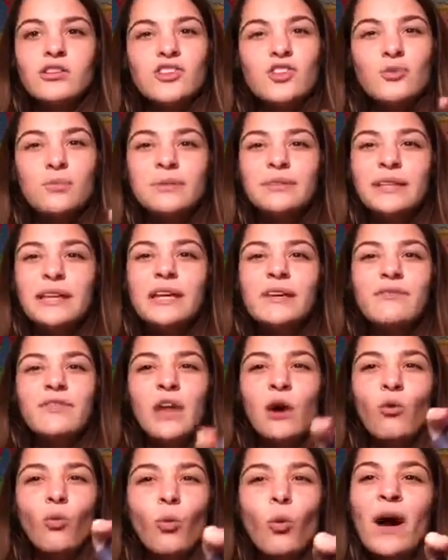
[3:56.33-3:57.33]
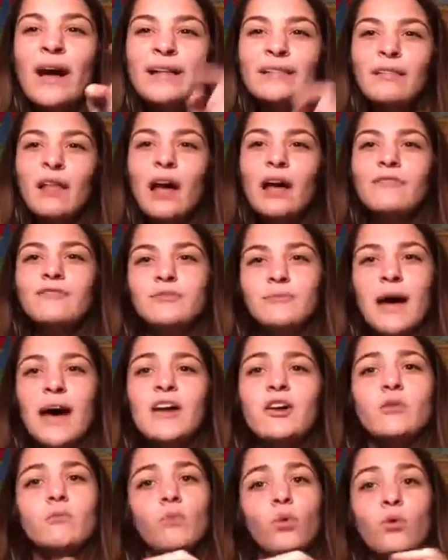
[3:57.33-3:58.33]
You believe that white lives
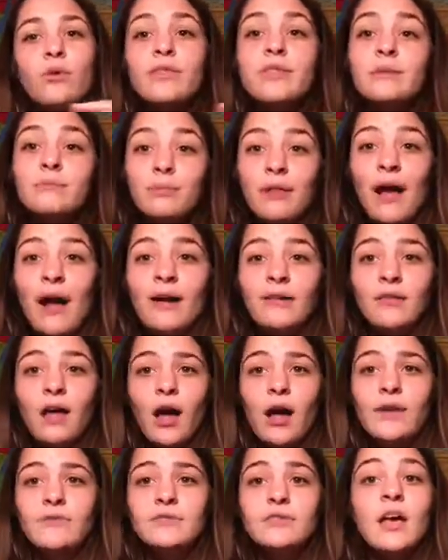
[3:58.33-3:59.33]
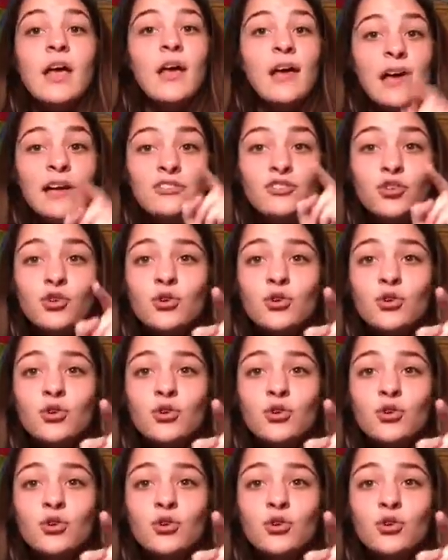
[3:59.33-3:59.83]
matter more than Black lives, and